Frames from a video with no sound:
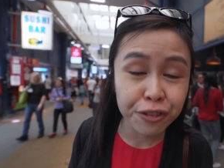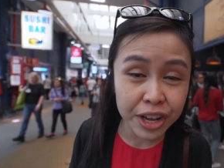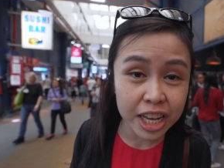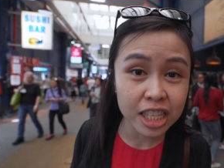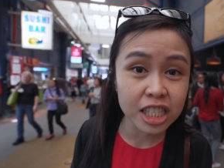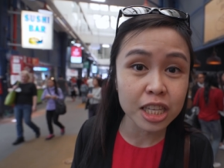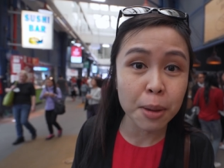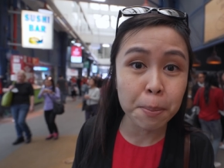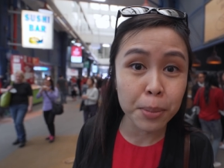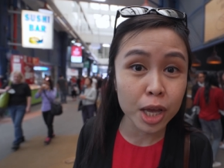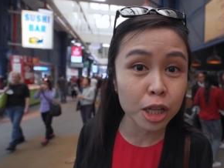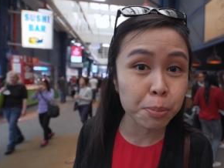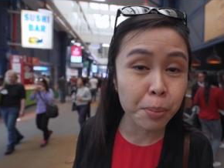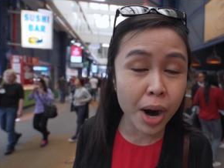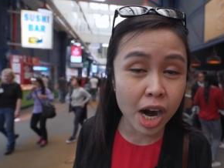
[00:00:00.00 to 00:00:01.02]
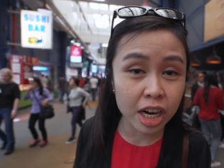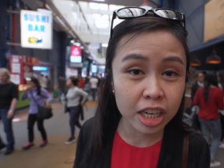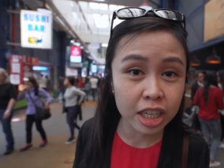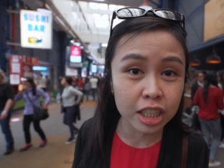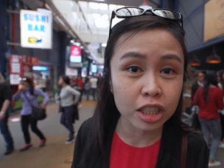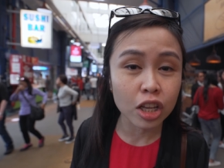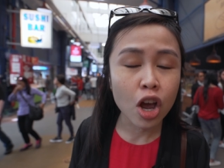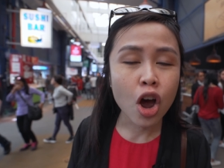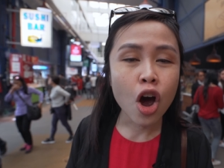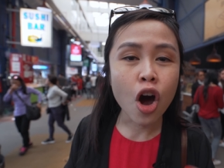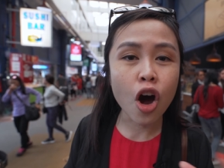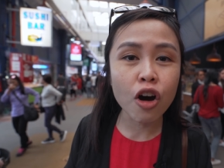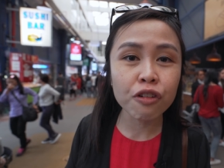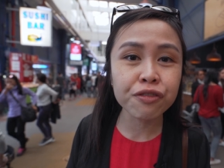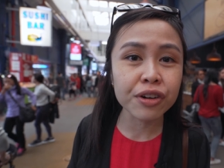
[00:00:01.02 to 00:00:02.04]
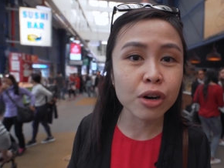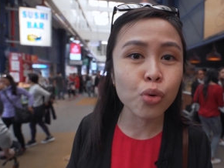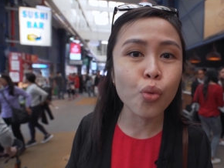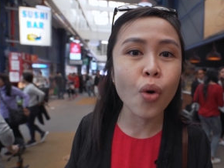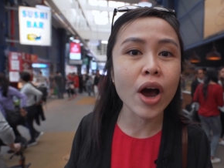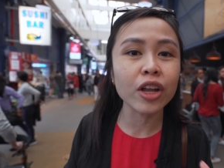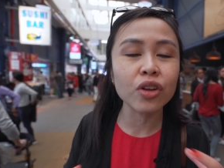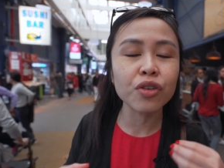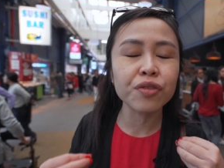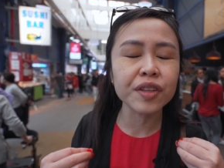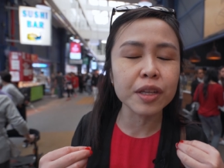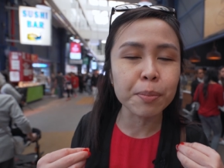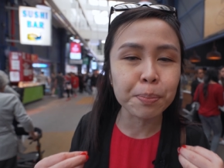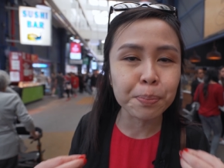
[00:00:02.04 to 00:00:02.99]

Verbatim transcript: Vic's Meat Market offer one of the